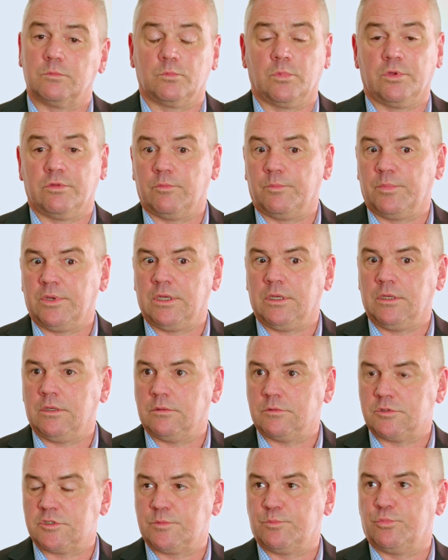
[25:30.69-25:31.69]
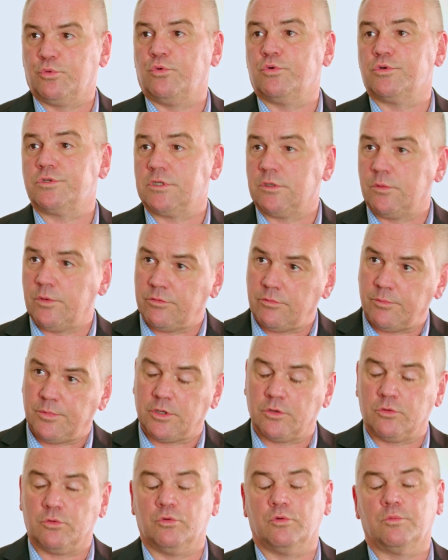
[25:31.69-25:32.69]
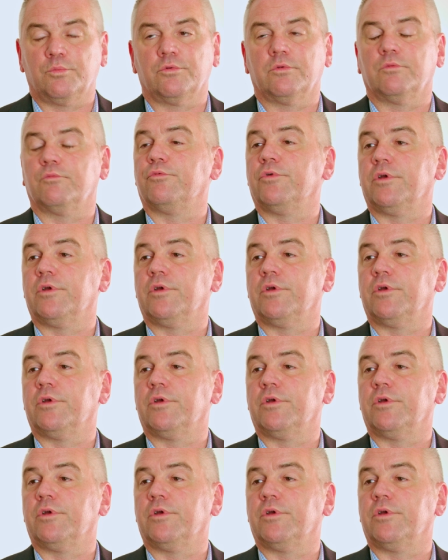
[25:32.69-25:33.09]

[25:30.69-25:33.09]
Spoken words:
whether it be sporting, whether it be corporate,